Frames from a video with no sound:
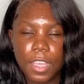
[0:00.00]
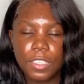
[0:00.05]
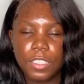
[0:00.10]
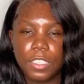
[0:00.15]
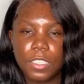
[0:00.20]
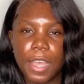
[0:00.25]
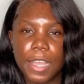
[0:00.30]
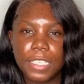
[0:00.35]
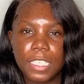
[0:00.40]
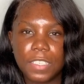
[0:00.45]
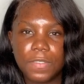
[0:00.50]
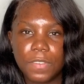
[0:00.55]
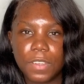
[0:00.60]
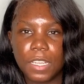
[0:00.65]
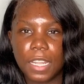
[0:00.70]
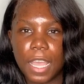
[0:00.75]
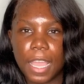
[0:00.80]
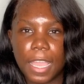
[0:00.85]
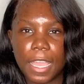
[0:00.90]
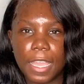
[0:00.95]
So I just
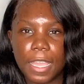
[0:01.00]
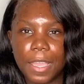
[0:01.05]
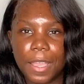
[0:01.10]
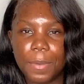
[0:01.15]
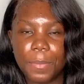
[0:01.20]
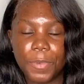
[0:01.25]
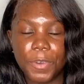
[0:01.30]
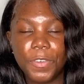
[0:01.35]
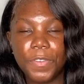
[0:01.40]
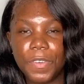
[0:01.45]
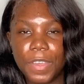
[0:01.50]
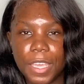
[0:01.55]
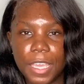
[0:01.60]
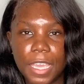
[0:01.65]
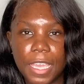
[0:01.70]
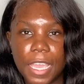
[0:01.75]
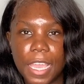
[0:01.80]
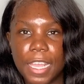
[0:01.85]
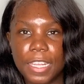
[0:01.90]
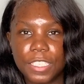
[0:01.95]
feel like
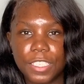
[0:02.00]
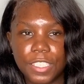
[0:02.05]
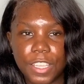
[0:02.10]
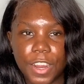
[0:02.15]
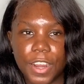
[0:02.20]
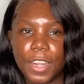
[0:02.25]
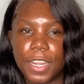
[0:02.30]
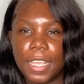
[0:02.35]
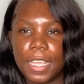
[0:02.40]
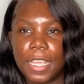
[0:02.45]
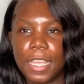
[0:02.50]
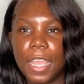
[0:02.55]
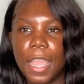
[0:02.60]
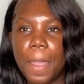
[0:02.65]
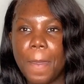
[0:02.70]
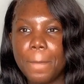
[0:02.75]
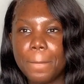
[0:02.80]
moving and starting